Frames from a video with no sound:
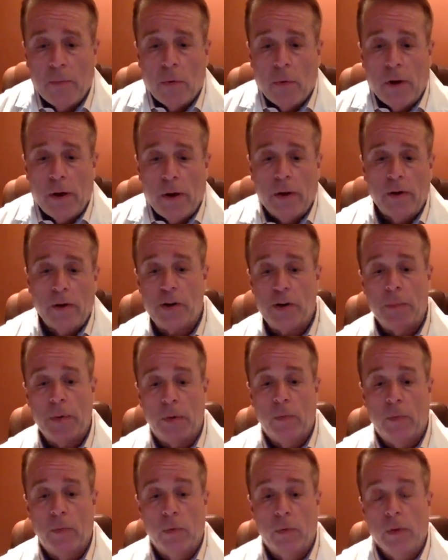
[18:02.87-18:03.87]
more energy,
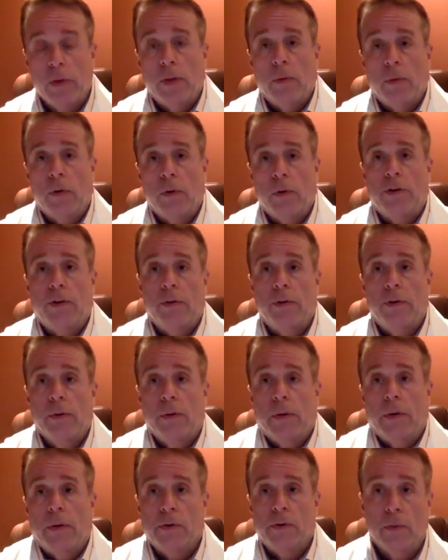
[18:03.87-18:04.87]
but really what you're
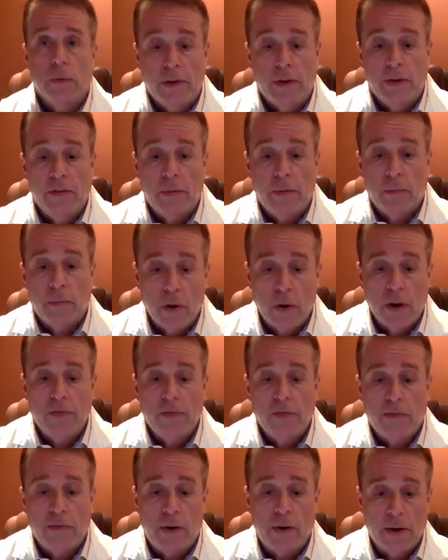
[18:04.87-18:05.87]
doing is relieving brain
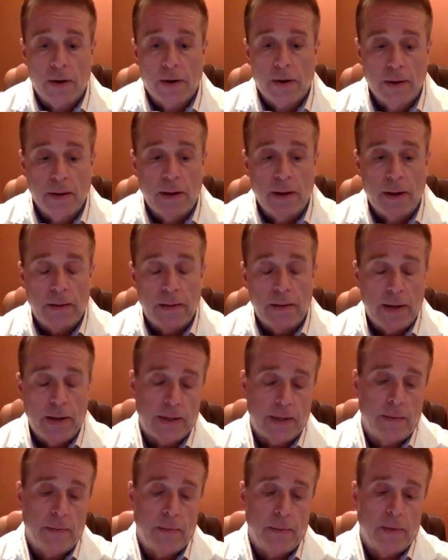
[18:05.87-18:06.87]
fog and that
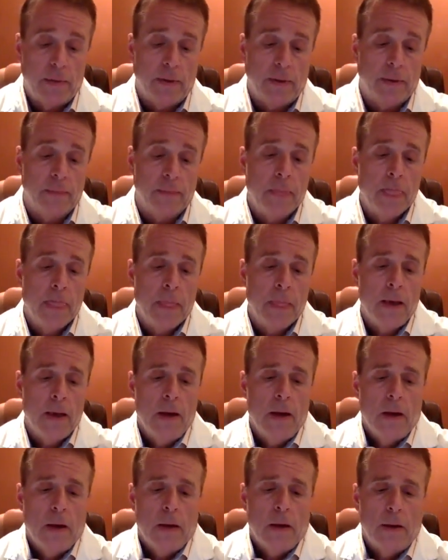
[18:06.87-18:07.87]
type of thing.
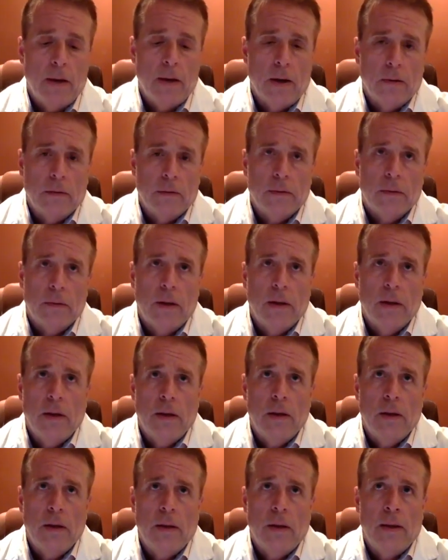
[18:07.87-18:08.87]
Now,
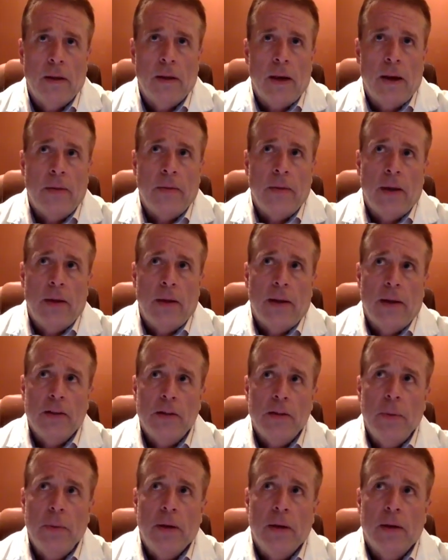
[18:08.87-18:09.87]
and
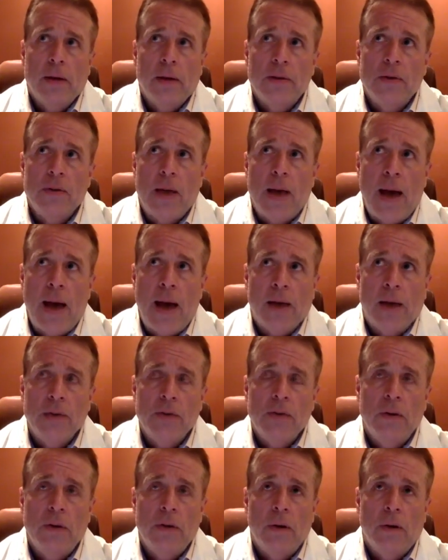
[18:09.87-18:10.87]
that's because
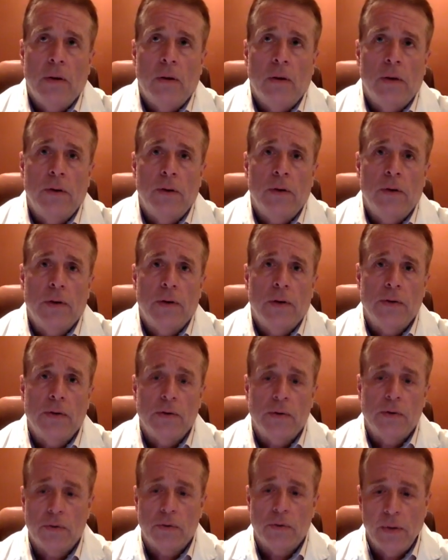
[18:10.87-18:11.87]
Axio
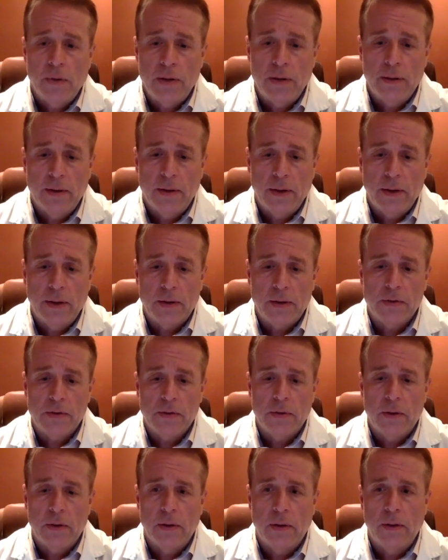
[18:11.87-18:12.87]
addresses 3
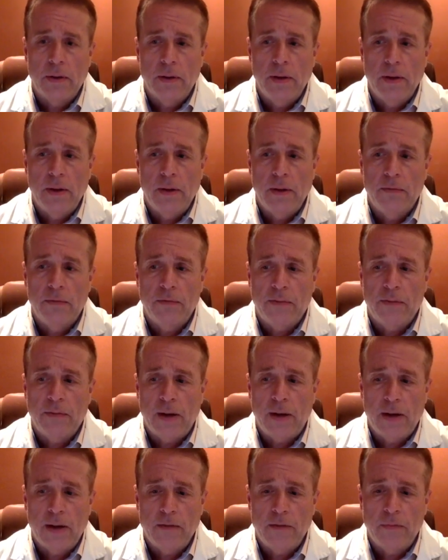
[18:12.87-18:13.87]
things. The
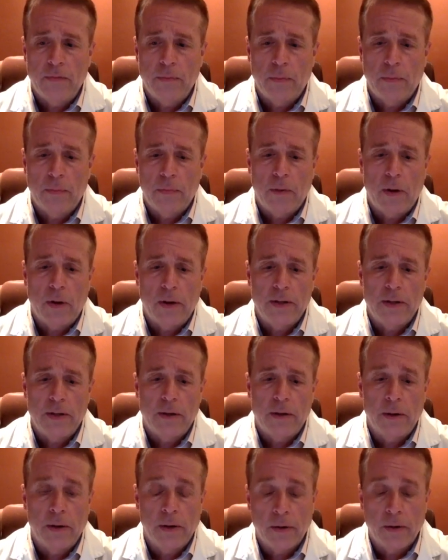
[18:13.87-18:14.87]
5
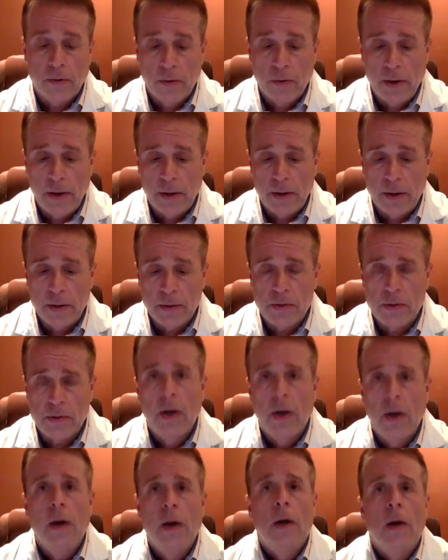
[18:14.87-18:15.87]
proprietary ingredients
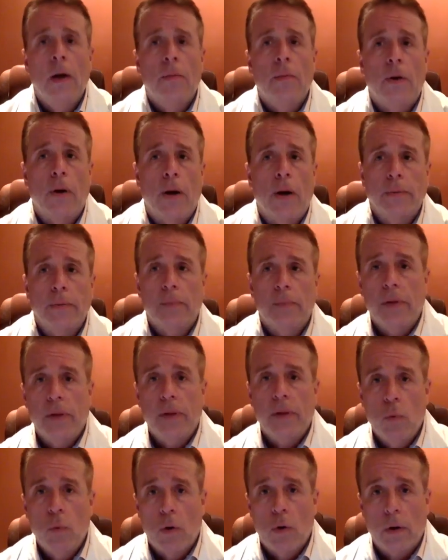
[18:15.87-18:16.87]
probably
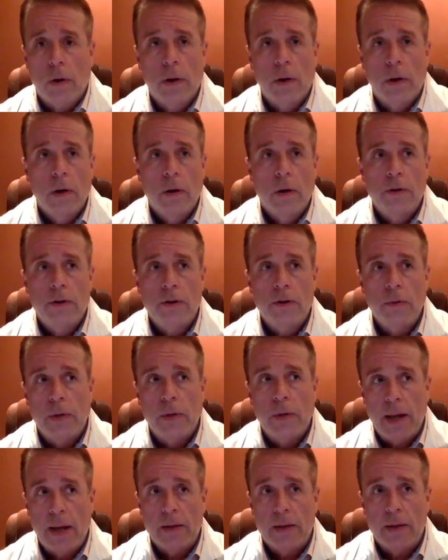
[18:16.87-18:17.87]
work to
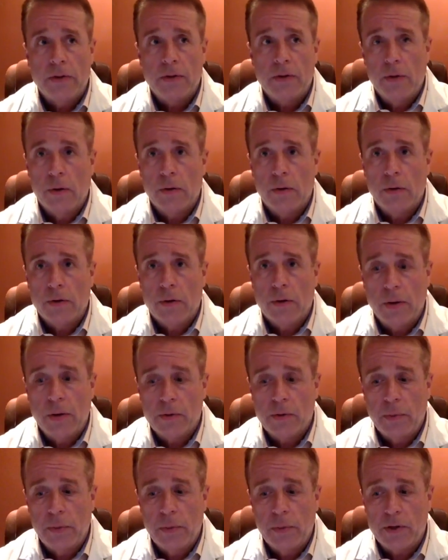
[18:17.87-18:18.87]
enhance
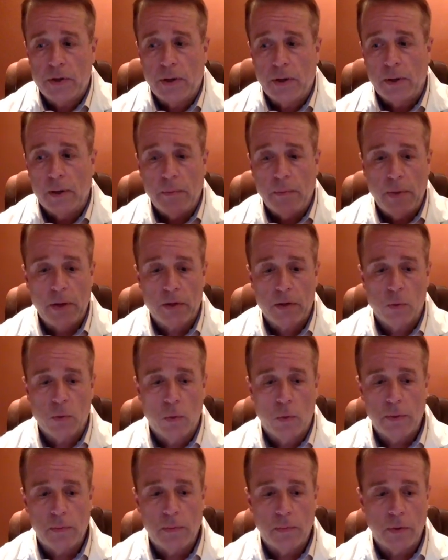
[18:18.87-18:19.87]
neurotransmission. It makes
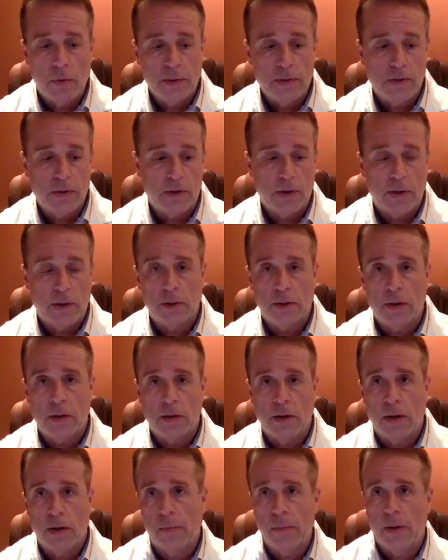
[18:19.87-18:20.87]
one brain cell
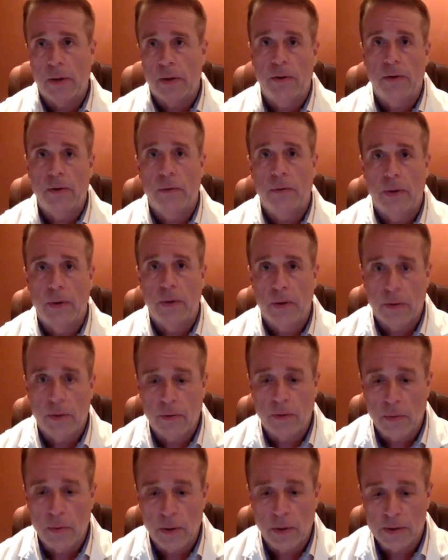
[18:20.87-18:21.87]
talk better to
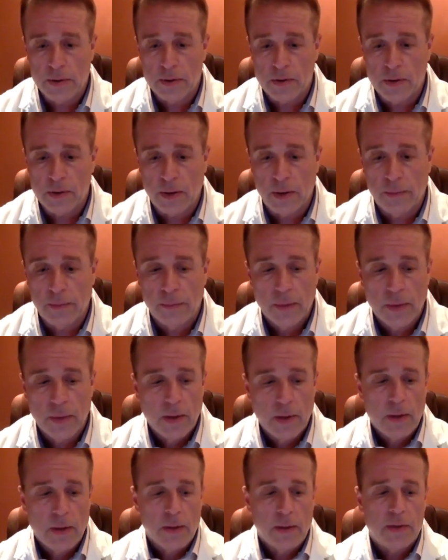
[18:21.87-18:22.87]
another brain cell.
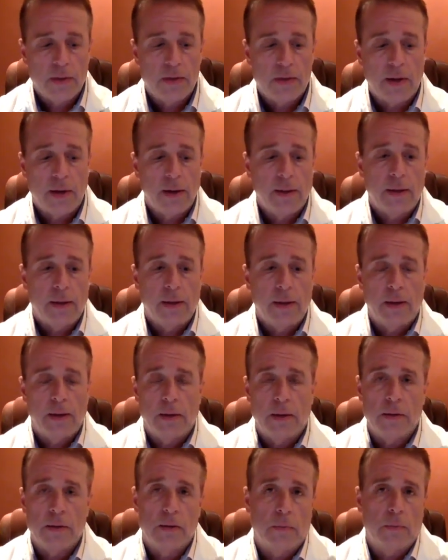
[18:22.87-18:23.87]
The second thing
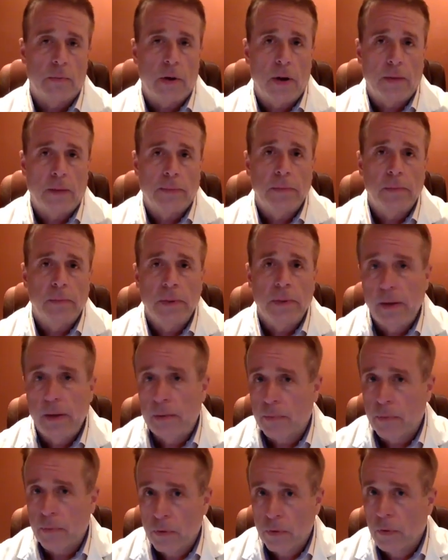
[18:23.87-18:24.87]
is it probably
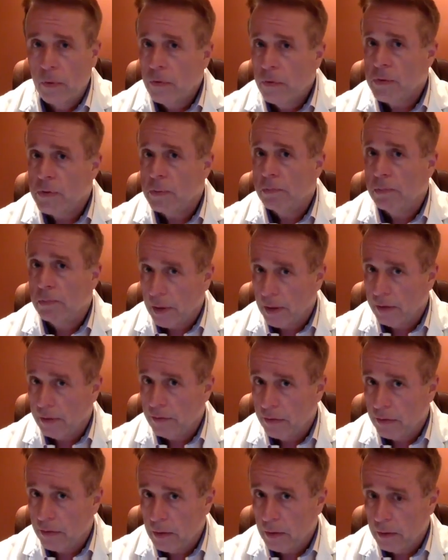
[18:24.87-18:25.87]
improves blood
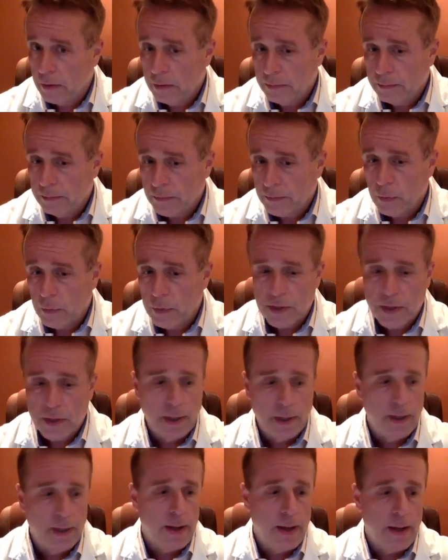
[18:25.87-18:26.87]
flow, which
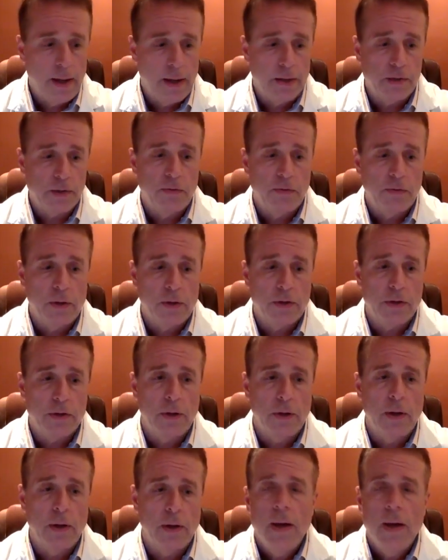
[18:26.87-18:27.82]
can enhance function.